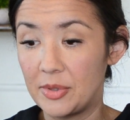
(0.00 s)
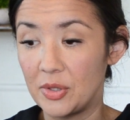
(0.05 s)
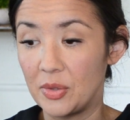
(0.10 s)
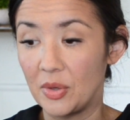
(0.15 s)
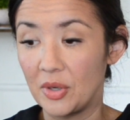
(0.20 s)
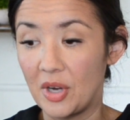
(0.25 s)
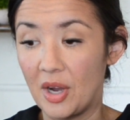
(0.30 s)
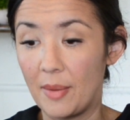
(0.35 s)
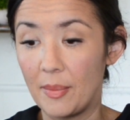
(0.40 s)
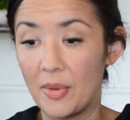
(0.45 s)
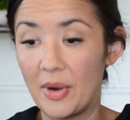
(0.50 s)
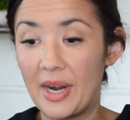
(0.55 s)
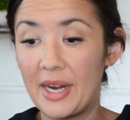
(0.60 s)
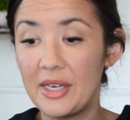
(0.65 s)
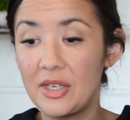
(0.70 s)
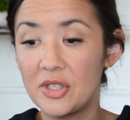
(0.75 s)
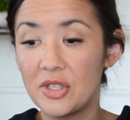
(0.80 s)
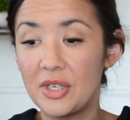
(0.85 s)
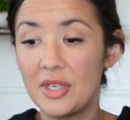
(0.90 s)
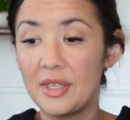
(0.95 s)
or
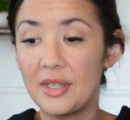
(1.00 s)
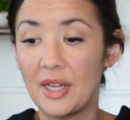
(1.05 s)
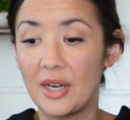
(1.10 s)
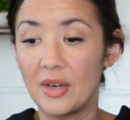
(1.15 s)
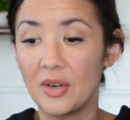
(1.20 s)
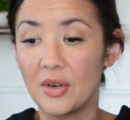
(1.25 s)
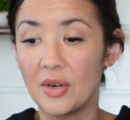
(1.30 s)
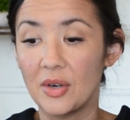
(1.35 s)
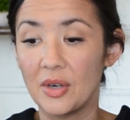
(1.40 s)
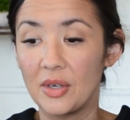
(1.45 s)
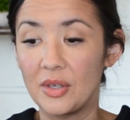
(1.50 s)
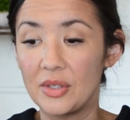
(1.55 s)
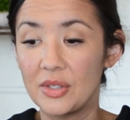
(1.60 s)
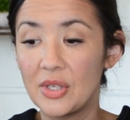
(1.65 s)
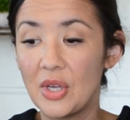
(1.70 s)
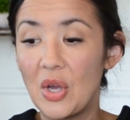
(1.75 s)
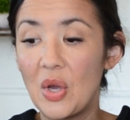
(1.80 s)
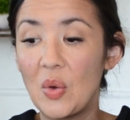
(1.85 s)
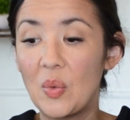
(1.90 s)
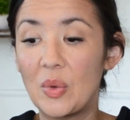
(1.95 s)
comprehension that occurs
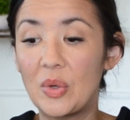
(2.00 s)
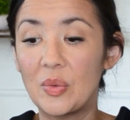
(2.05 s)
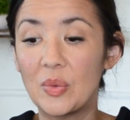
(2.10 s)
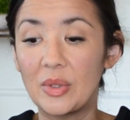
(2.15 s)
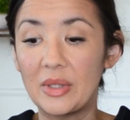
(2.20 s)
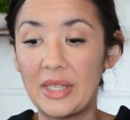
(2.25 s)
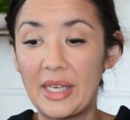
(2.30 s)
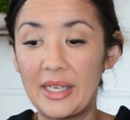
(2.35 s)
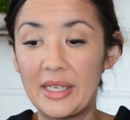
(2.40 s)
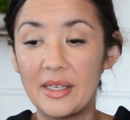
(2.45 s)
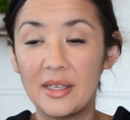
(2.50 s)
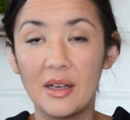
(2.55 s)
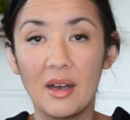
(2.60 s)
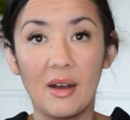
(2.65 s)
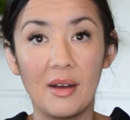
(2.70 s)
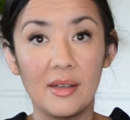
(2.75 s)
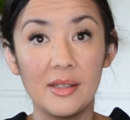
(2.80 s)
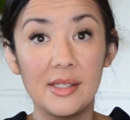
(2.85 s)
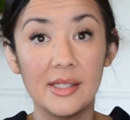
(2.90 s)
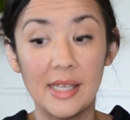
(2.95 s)
when related
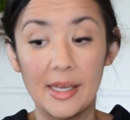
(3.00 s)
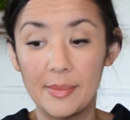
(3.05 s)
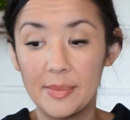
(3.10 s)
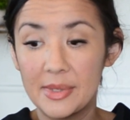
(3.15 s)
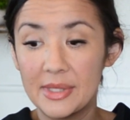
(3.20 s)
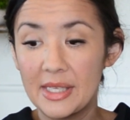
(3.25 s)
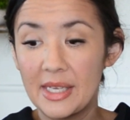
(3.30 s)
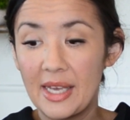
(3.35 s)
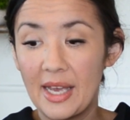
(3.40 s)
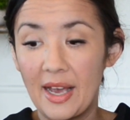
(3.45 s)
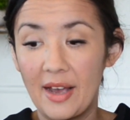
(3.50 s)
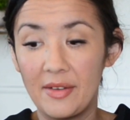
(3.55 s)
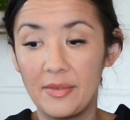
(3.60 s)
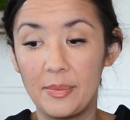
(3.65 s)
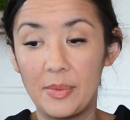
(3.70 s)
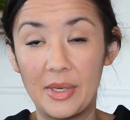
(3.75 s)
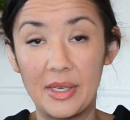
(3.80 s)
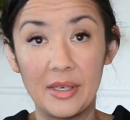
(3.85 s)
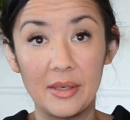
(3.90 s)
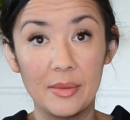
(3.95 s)
concepts have
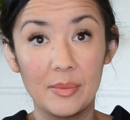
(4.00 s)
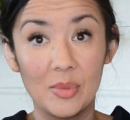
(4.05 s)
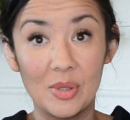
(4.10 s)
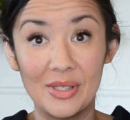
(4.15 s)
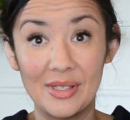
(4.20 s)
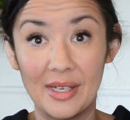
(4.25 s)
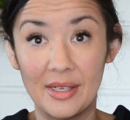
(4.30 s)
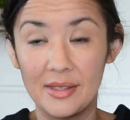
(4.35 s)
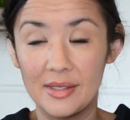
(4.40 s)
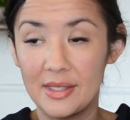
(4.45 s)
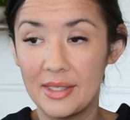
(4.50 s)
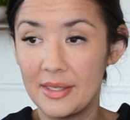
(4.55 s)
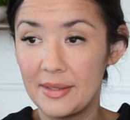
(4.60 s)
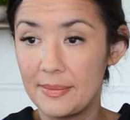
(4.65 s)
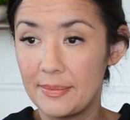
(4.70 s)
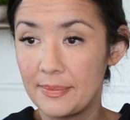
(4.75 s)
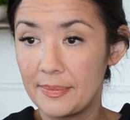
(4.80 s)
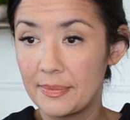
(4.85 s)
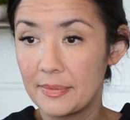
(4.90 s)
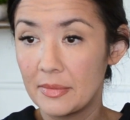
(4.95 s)
been presented.
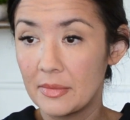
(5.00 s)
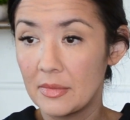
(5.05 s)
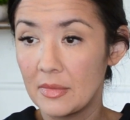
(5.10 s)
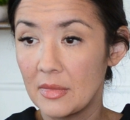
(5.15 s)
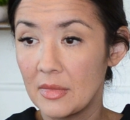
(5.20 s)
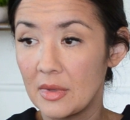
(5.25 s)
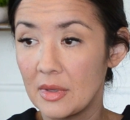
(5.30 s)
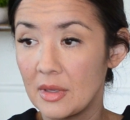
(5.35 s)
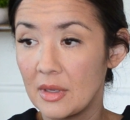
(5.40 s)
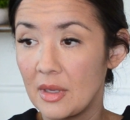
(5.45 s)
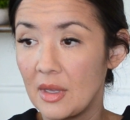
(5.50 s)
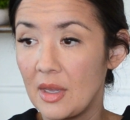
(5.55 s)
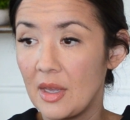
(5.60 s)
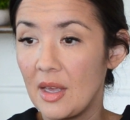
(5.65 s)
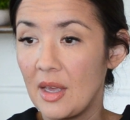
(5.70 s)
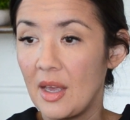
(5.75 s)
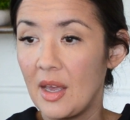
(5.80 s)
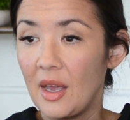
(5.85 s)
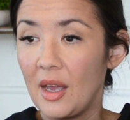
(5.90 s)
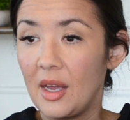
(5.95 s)

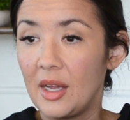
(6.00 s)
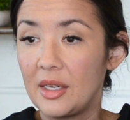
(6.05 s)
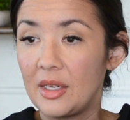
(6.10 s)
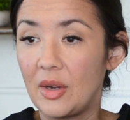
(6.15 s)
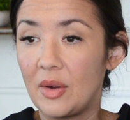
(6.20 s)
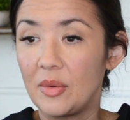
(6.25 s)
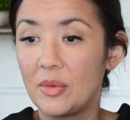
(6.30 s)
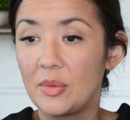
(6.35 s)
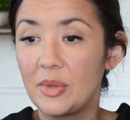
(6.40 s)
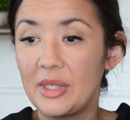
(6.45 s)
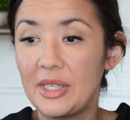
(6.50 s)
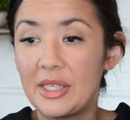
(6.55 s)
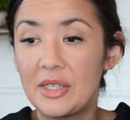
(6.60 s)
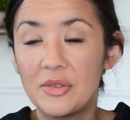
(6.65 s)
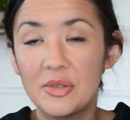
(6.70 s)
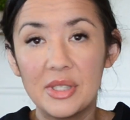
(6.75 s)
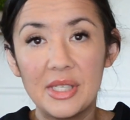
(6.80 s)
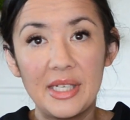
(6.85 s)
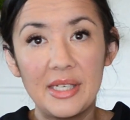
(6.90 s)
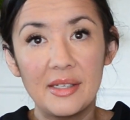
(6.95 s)
Now, a really
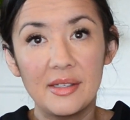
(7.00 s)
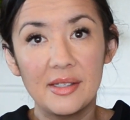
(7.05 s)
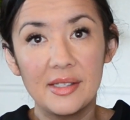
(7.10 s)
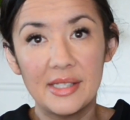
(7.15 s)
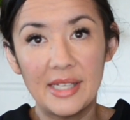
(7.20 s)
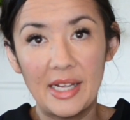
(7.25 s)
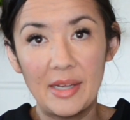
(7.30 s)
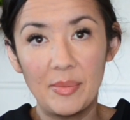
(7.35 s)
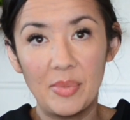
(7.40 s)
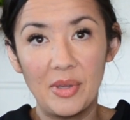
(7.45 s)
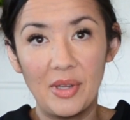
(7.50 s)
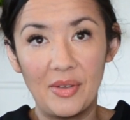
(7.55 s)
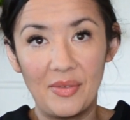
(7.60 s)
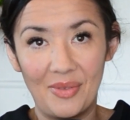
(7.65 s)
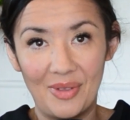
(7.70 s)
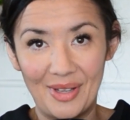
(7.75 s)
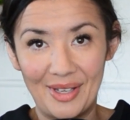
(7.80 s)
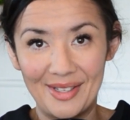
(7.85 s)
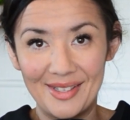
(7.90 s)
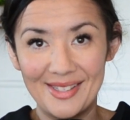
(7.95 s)
interesting example of
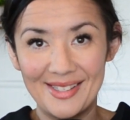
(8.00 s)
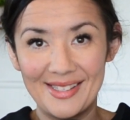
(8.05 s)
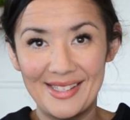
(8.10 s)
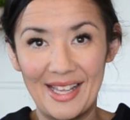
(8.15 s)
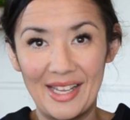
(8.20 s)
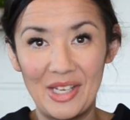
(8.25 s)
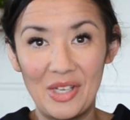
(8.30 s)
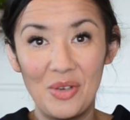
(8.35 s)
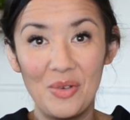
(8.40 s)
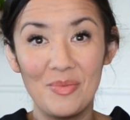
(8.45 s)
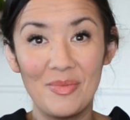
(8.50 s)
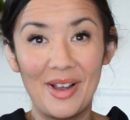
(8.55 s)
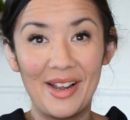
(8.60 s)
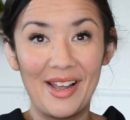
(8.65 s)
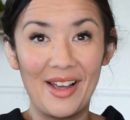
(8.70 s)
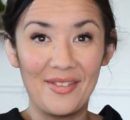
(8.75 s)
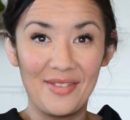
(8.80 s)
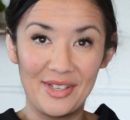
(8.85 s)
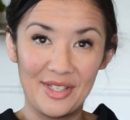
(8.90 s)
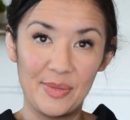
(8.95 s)
this that you might
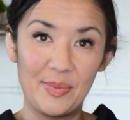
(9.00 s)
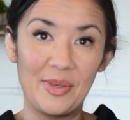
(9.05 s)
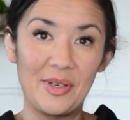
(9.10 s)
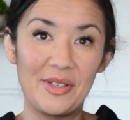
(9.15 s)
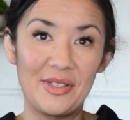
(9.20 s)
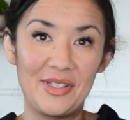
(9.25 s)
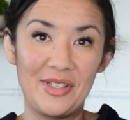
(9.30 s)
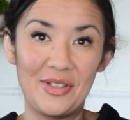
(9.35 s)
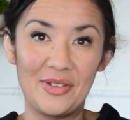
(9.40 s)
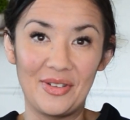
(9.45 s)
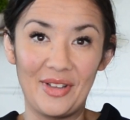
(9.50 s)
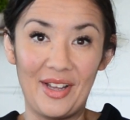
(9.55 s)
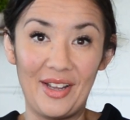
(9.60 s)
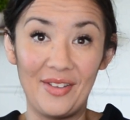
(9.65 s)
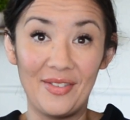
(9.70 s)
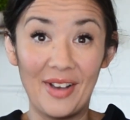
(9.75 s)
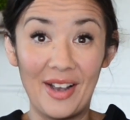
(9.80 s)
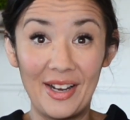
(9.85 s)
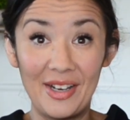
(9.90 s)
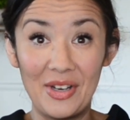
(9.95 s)
have experienced in your life,
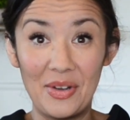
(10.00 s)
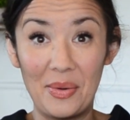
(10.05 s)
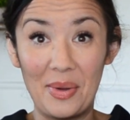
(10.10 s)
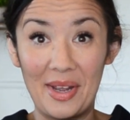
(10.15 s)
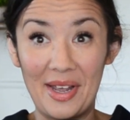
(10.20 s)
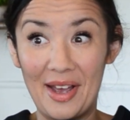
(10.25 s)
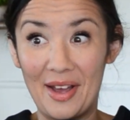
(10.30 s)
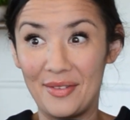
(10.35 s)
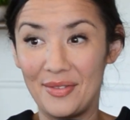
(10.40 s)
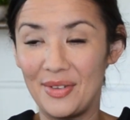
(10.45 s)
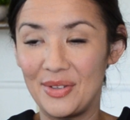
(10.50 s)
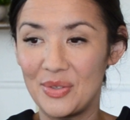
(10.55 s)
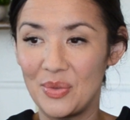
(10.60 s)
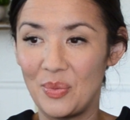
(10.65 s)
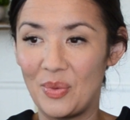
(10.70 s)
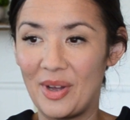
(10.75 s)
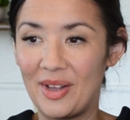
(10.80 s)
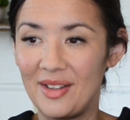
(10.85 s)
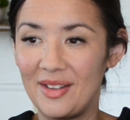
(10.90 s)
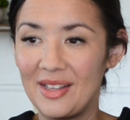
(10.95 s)
I know I have as
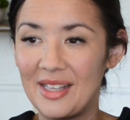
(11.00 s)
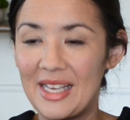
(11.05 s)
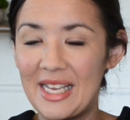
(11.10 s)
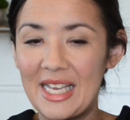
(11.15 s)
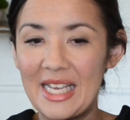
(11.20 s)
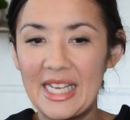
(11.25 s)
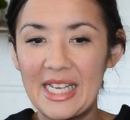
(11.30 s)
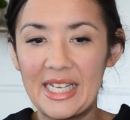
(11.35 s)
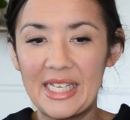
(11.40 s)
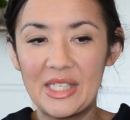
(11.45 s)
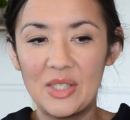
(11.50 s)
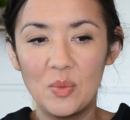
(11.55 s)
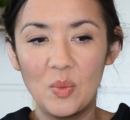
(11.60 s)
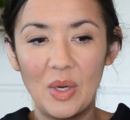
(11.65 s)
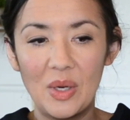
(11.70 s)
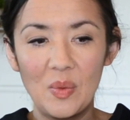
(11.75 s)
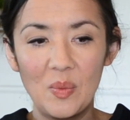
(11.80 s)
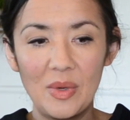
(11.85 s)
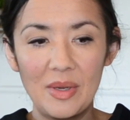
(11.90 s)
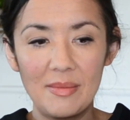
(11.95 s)
well, is
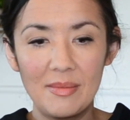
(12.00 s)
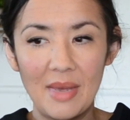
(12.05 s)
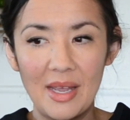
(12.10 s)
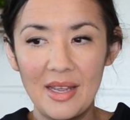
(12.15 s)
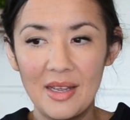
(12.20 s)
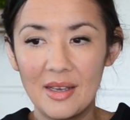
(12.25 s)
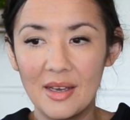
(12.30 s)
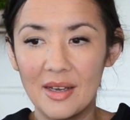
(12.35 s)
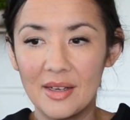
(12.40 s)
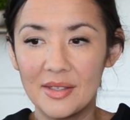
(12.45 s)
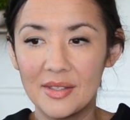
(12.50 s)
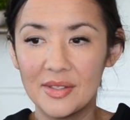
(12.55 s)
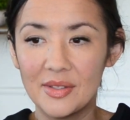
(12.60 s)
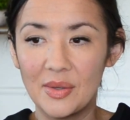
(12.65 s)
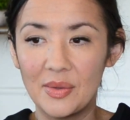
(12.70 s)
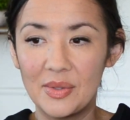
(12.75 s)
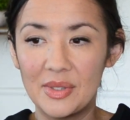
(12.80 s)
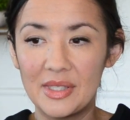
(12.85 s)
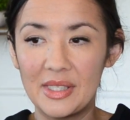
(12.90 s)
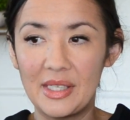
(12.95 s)
when we make
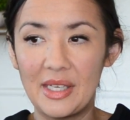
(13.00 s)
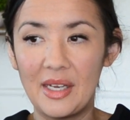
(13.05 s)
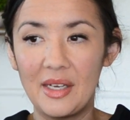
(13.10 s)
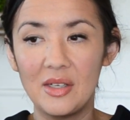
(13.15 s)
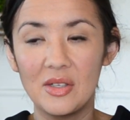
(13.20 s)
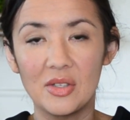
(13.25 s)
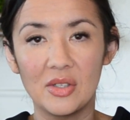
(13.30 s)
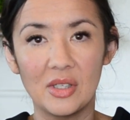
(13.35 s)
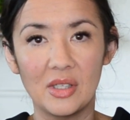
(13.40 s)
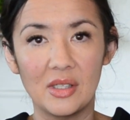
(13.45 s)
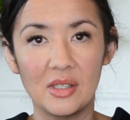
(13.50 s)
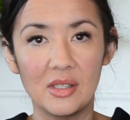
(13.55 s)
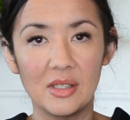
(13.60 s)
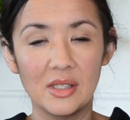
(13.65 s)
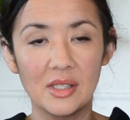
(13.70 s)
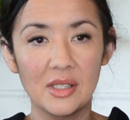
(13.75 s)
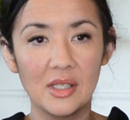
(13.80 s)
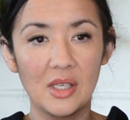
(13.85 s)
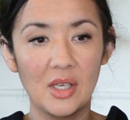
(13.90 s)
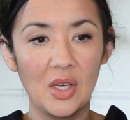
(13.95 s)

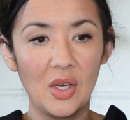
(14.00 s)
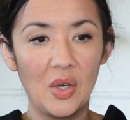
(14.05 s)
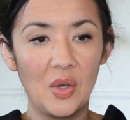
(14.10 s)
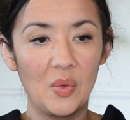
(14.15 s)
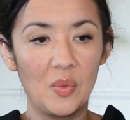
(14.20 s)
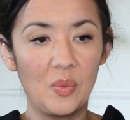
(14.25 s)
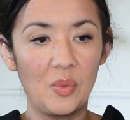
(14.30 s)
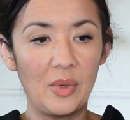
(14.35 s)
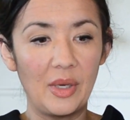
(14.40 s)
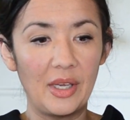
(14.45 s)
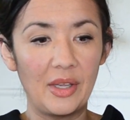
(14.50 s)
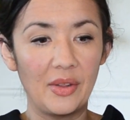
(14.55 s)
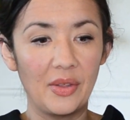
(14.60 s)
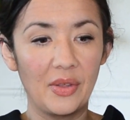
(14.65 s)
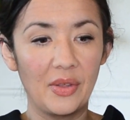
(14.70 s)
associations with